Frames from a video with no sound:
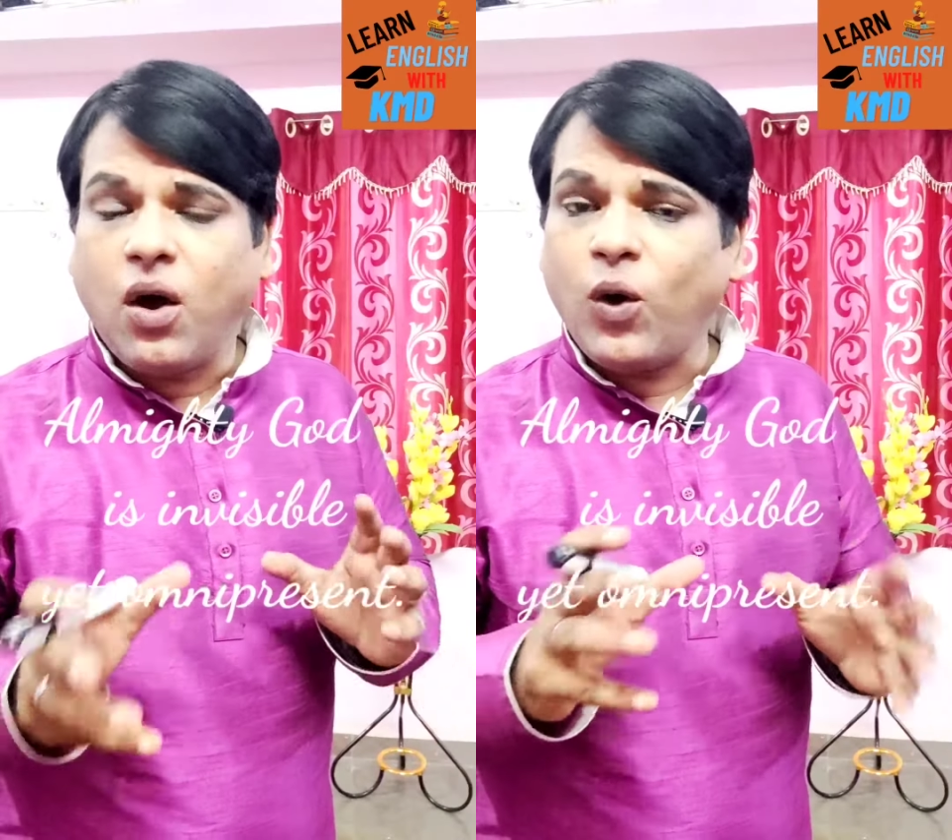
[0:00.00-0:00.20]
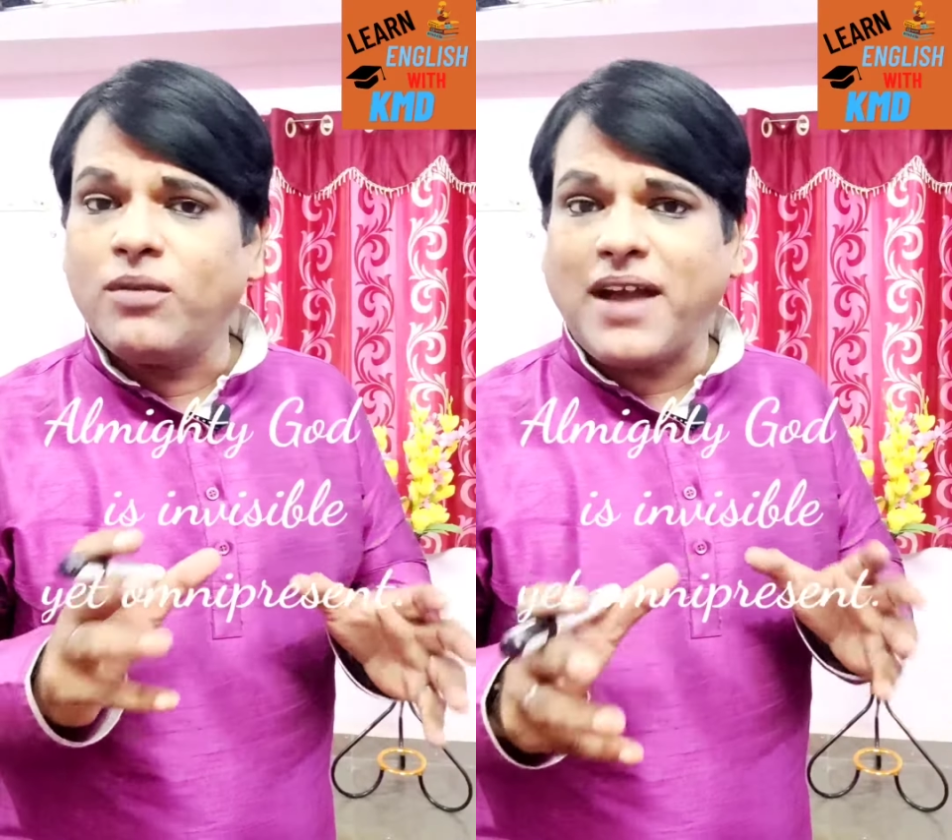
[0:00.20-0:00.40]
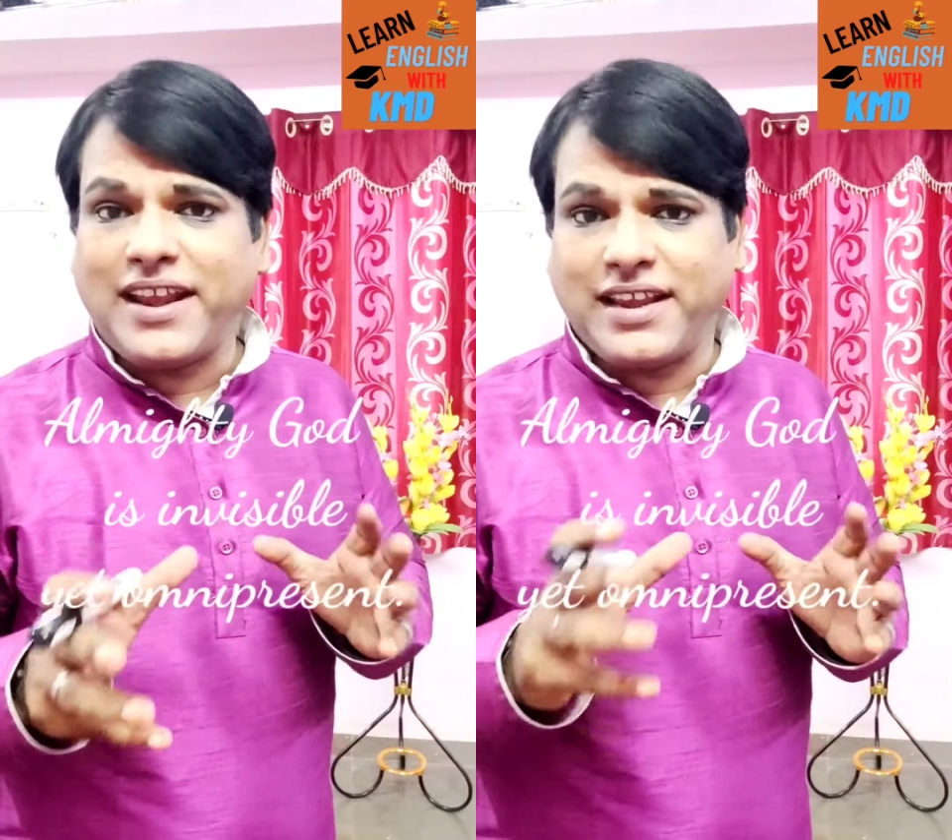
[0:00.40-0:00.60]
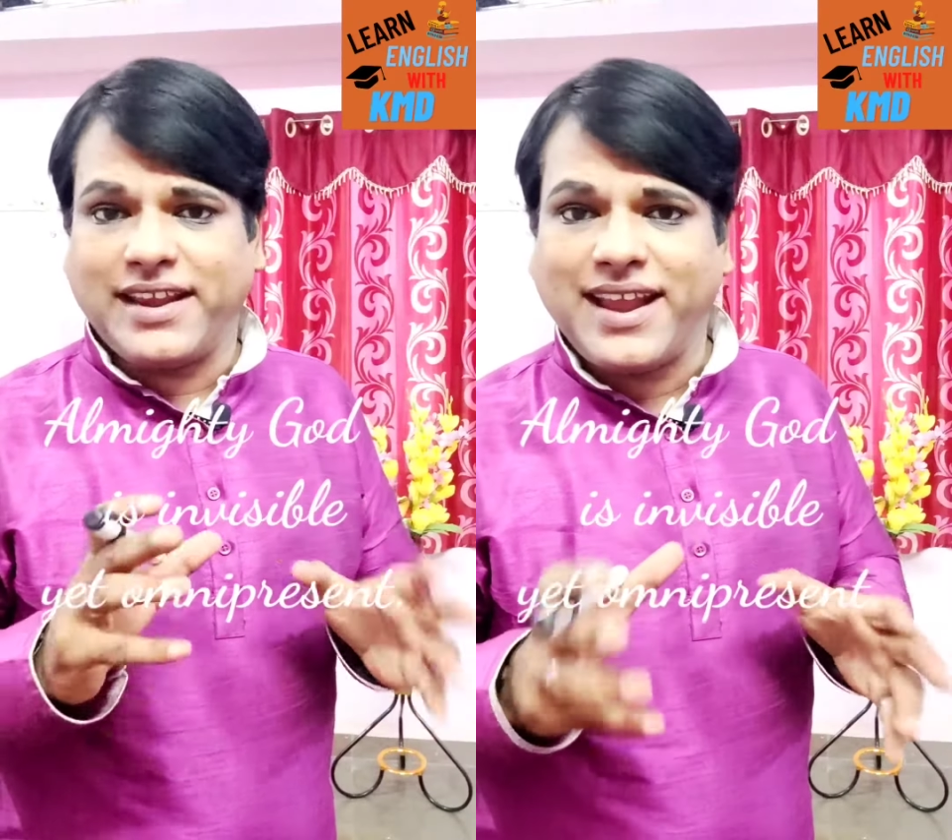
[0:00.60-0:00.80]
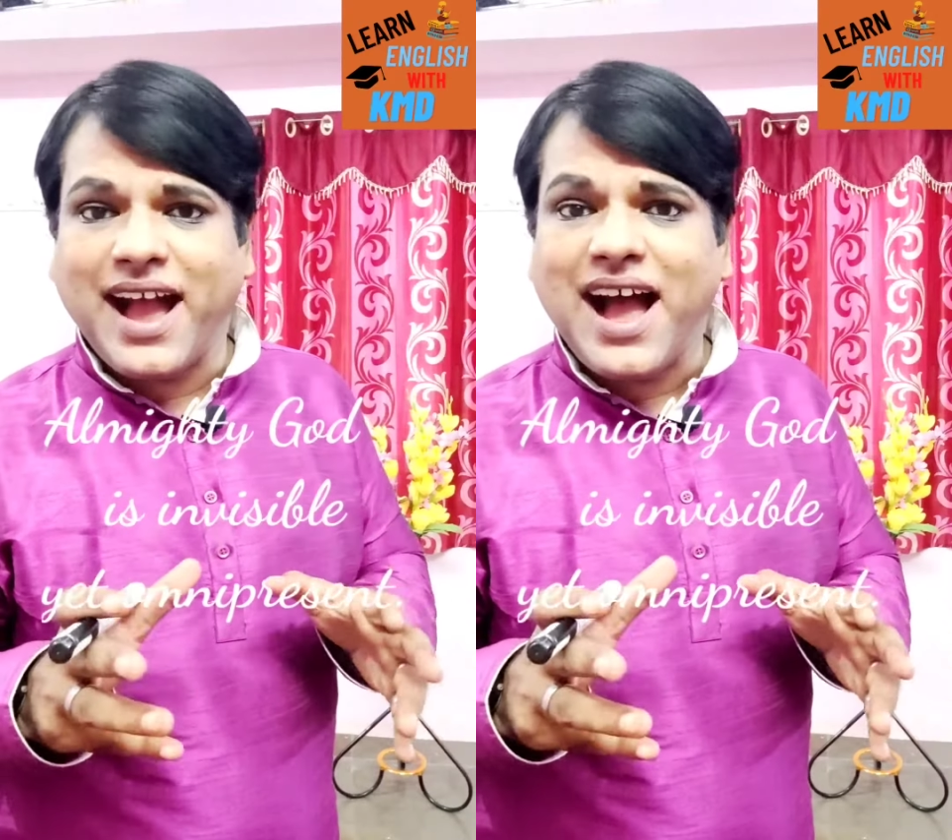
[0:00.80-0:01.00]
Almighty
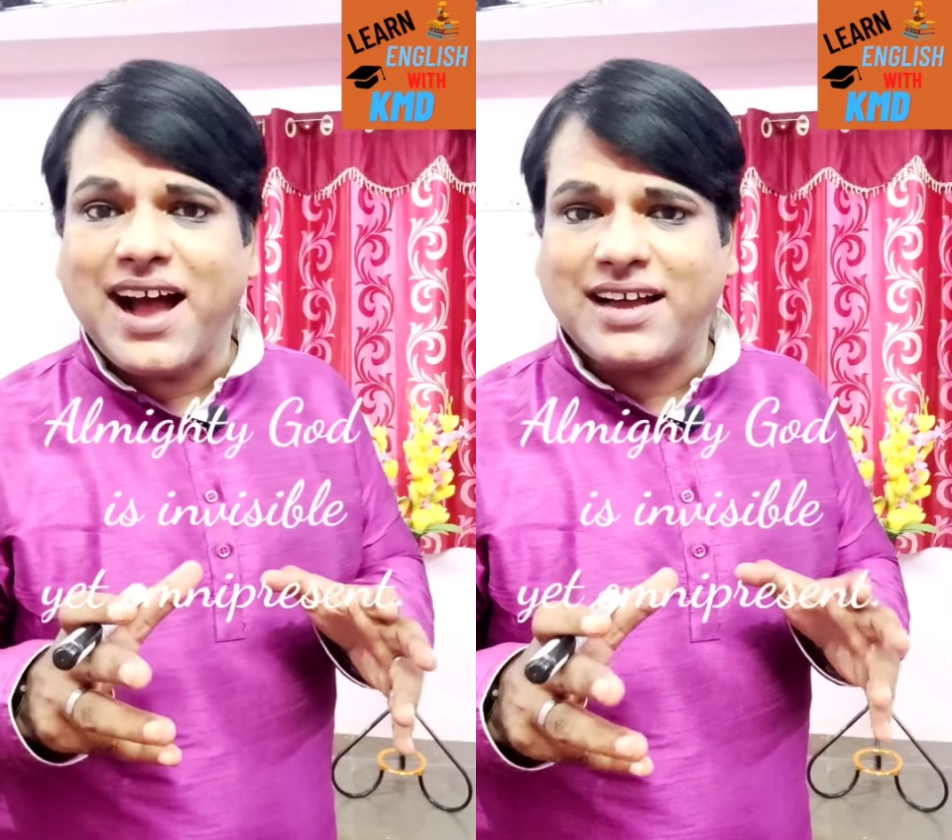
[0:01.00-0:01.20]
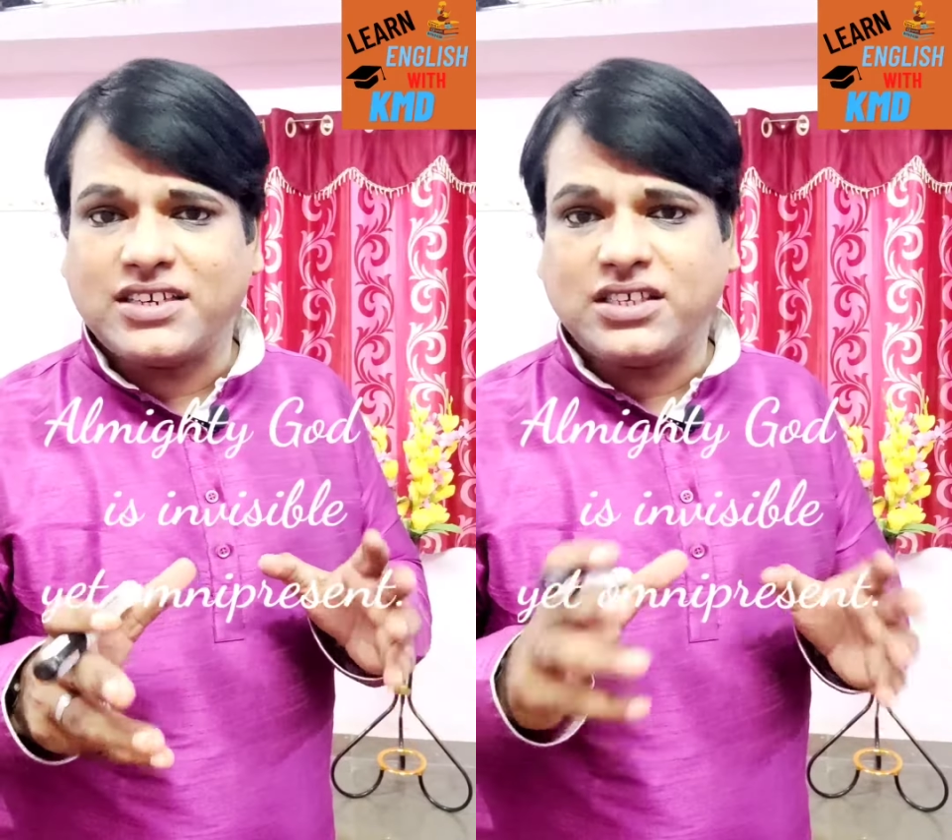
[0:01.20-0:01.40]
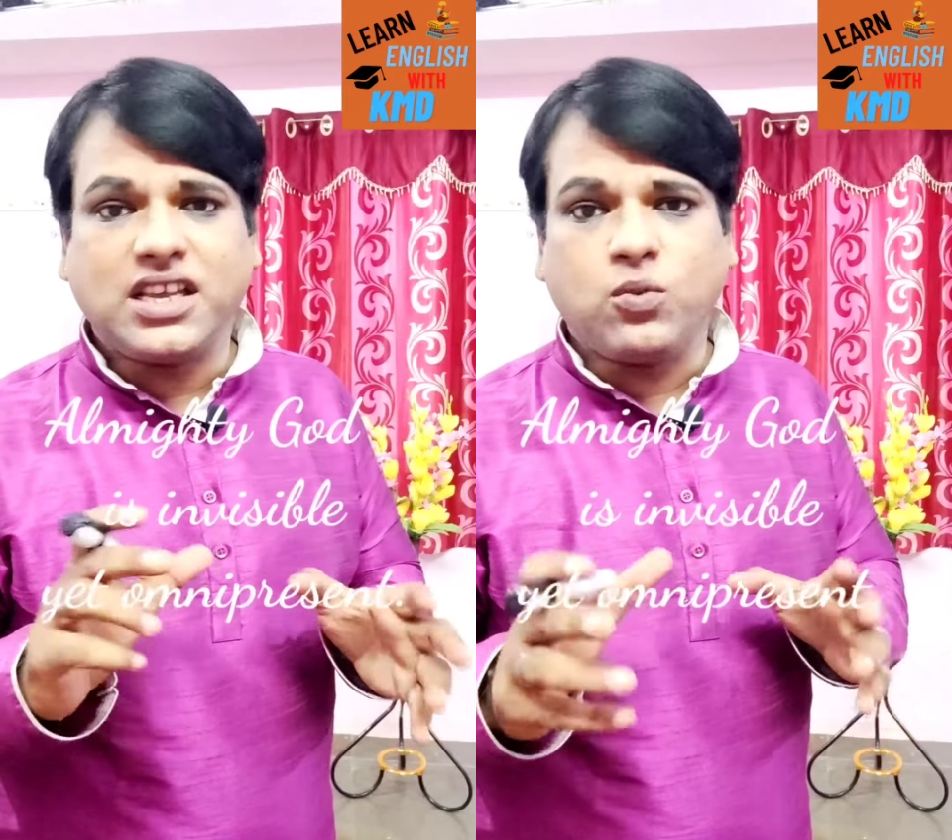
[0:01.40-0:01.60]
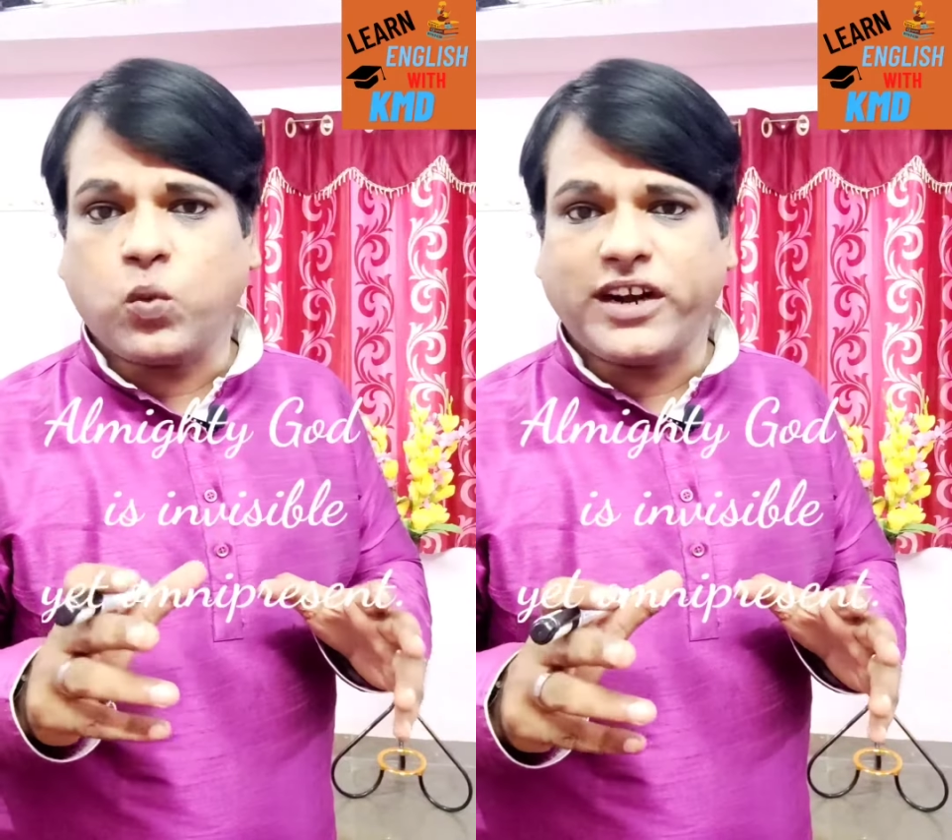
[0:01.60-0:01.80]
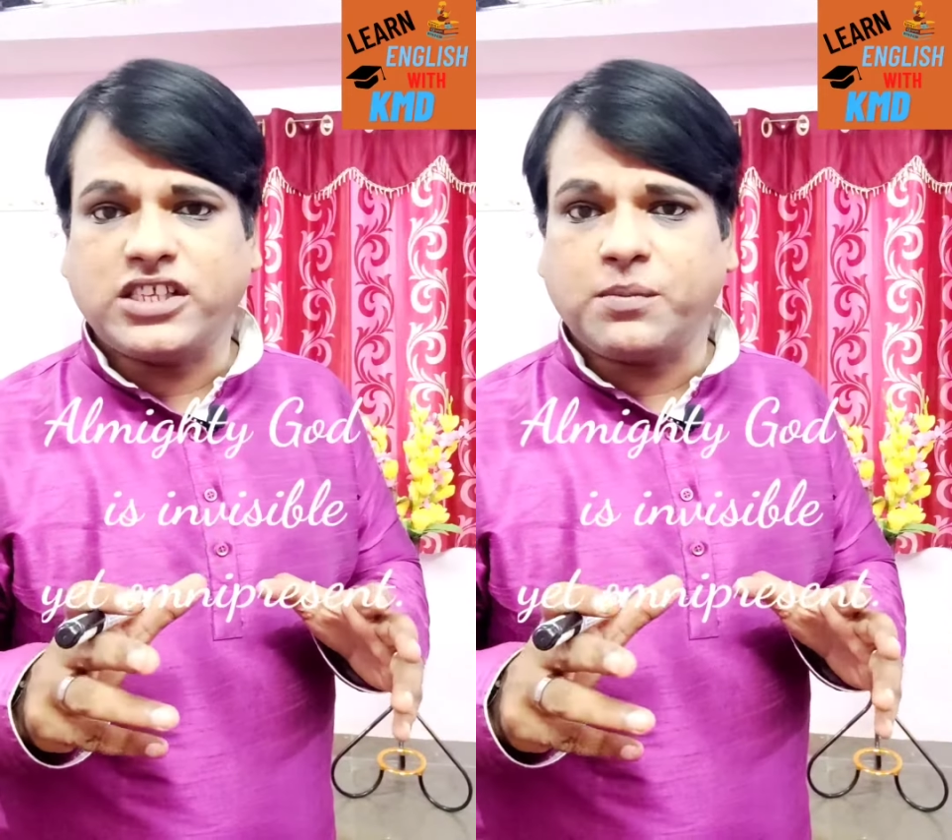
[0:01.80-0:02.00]
God is
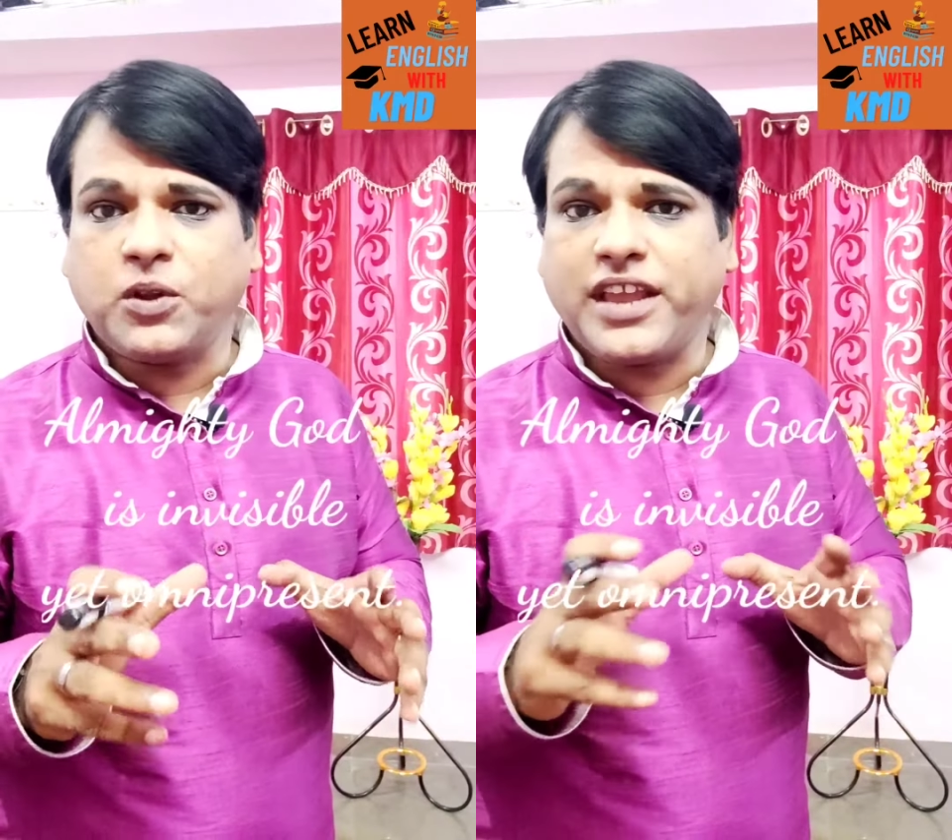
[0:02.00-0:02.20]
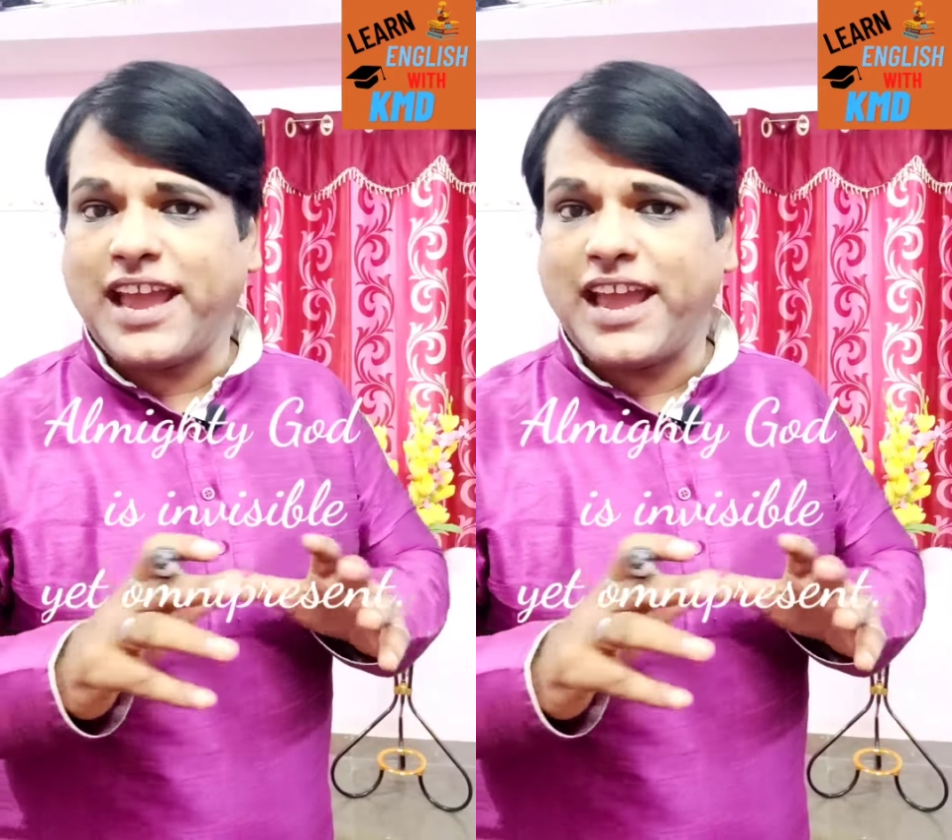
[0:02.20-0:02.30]
invisible